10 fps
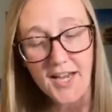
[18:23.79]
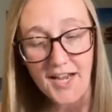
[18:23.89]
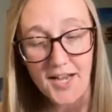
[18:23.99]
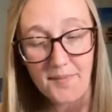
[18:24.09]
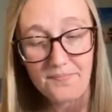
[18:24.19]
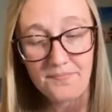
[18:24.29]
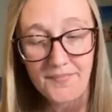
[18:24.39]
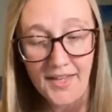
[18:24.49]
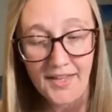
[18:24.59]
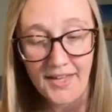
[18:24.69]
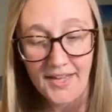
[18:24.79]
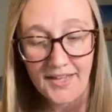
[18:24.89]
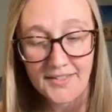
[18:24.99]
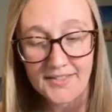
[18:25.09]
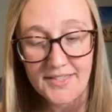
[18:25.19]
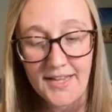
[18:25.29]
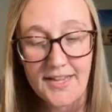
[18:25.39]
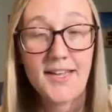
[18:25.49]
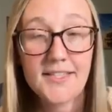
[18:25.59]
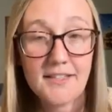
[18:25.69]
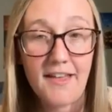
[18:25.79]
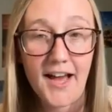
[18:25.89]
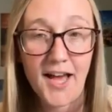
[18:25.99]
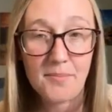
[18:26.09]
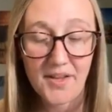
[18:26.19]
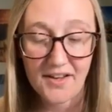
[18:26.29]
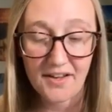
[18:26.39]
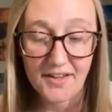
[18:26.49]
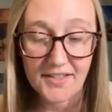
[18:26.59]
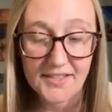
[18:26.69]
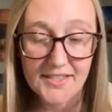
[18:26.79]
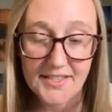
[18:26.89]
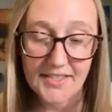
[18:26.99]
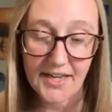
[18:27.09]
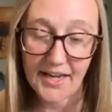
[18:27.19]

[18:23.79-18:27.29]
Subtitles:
And I ask that because